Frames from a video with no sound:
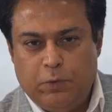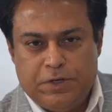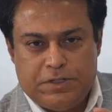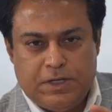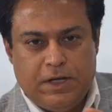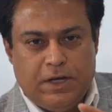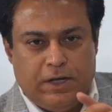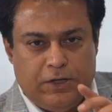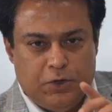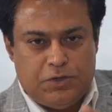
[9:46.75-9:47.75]
Viewers,
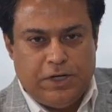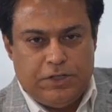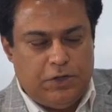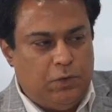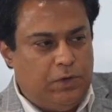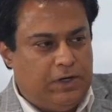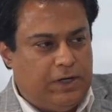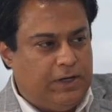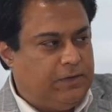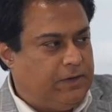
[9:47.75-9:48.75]
you stay tuned.
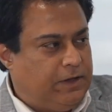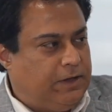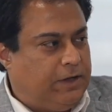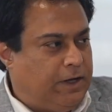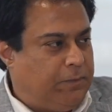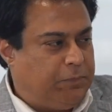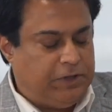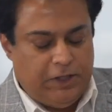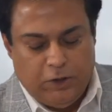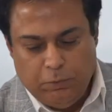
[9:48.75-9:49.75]
Lalit and
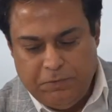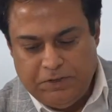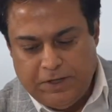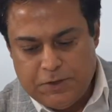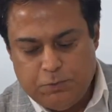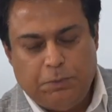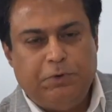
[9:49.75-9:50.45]
Pratik, you be with us.